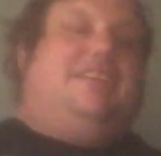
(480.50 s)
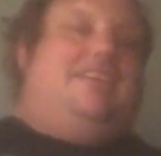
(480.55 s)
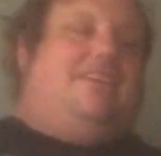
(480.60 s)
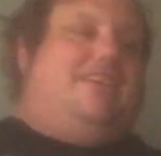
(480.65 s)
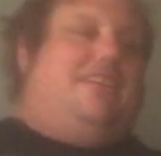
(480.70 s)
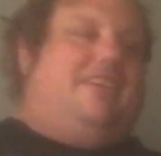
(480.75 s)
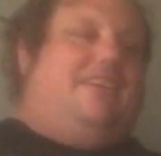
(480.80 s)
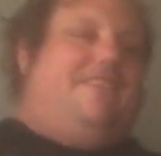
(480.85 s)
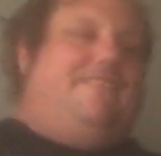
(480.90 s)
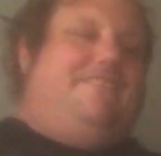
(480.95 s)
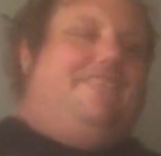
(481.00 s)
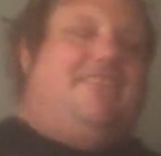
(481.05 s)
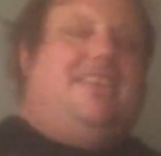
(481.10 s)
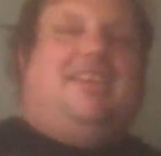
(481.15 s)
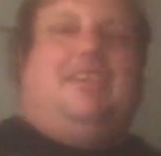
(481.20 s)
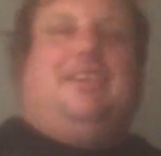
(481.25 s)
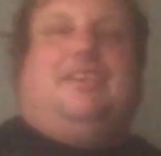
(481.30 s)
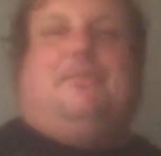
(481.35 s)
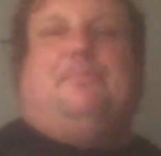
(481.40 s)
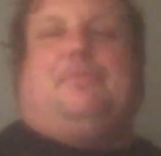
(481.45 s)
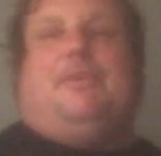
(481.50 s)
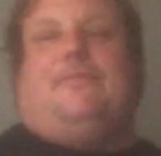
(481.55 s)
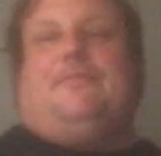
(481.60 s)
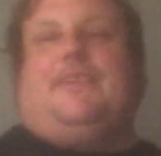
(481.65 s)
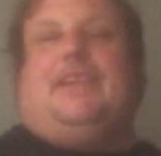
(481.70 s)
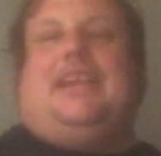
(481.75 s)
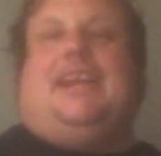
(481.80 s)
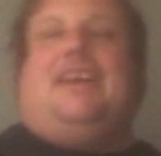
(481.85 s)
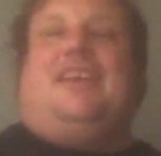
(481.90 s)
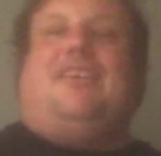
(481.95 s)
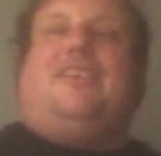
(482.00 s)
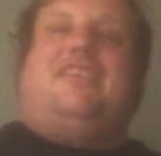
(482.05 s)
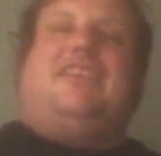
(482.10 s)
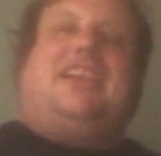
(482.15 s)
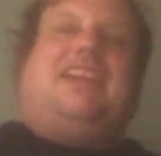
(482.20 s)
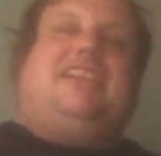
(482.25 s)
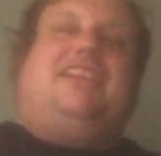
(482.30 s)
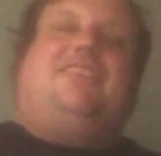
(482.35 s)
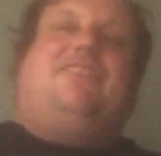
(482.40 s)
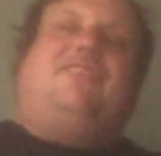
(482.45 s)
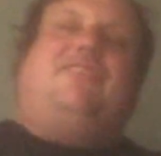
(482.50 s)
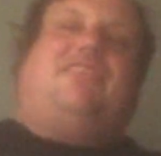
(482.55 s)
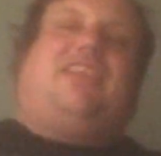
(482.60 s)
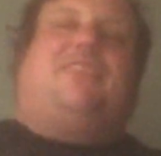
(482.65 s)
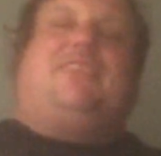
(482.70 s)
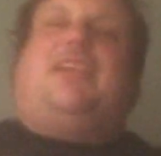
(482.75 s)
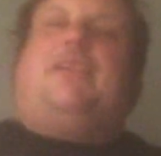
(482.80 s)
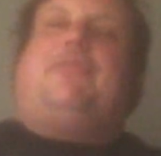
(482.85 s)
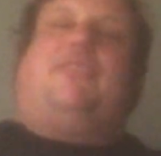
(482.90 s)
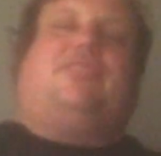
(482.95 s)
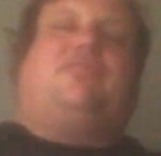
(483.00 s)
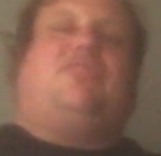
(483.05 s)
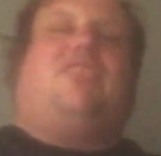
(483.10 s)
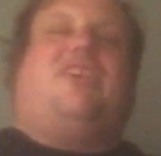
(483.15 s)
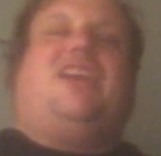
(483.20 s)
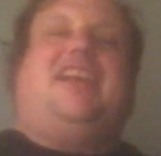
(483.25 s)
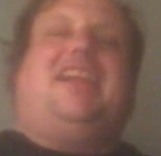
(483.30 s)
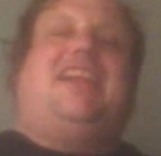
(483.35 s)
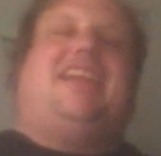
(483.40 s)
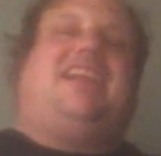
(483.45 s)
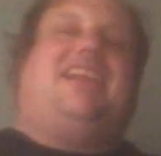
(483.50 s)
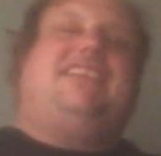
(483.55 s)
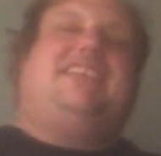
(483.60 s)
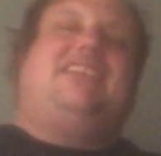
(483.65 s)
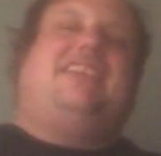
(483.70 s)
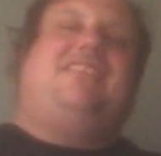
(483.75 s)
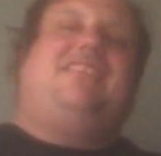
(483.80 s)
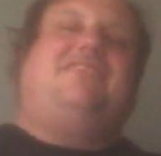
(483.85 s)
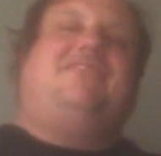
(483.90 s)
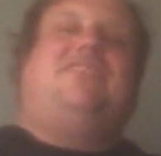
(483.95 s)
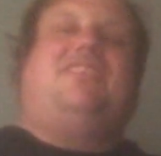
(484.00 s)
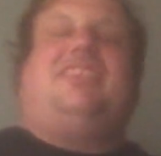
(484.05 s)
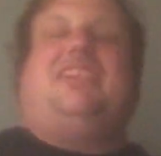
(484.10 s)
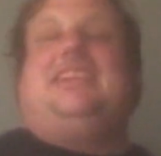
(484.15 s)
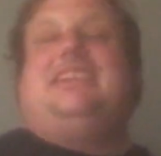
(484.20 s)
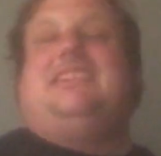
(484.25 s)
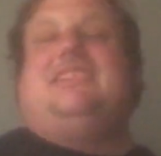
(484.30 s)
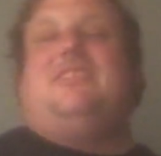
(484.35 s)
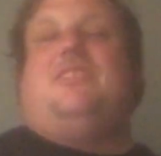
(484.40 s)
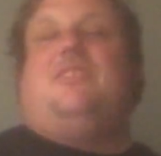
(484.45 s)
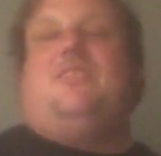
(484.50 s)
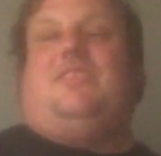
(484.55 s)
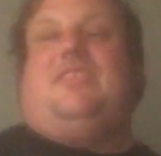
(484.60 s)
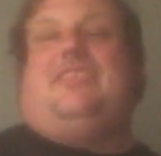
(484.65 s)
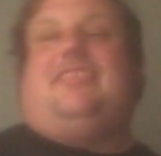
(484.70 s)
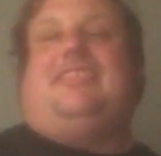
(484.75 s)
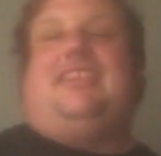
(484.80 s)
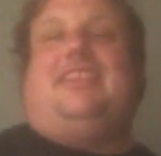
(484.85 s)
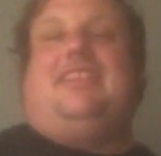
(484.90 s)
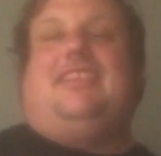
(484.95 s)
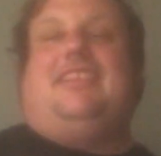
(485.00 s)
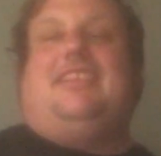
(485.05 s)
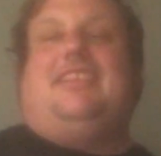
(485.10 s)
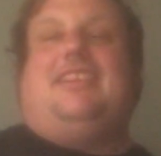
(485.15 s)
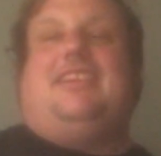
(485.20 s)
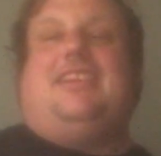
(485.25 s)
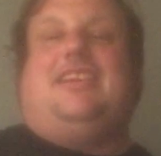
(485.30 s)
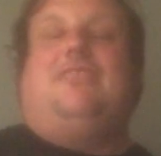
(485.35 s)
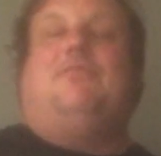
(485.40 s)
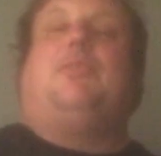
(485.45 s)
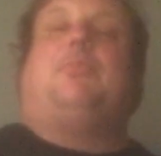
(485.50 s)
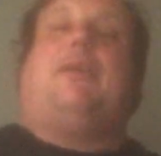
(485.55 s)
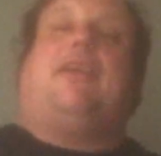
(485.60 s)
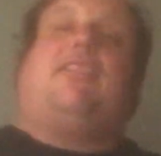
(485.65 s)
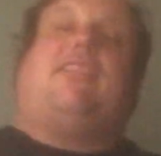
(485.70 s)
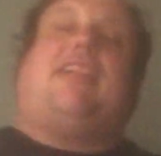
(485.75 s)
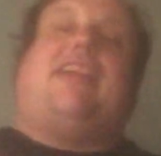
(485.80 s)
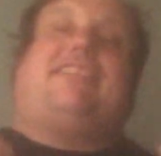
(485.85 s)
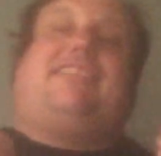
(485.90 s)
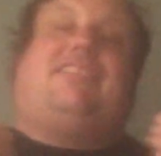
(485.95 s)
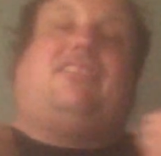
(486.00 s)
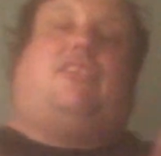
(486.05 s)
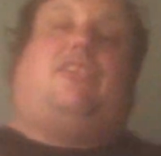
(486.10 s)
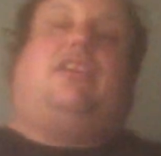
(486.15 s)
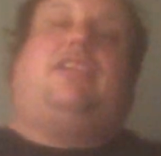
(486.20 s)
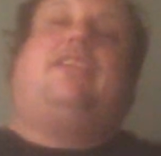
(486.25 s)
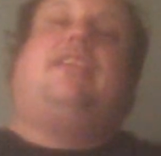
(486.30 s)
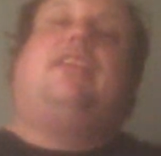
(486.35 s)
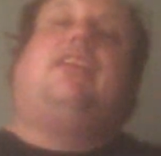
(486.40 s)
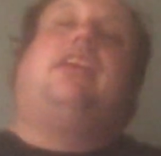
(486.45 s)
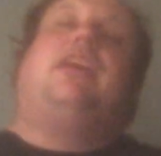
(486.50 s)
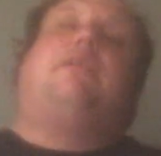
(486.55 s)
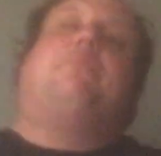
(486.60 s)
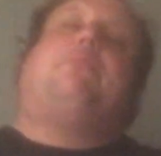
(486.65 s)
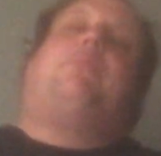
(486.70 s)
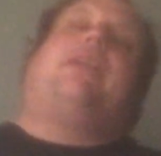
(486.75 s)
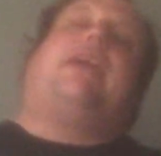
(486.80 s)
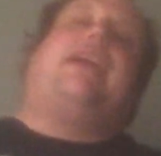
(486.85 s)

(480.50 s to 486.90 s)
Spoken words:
But for now, I didn't, like when I first tried it, I didn't really notice it, and with my glasses on. But when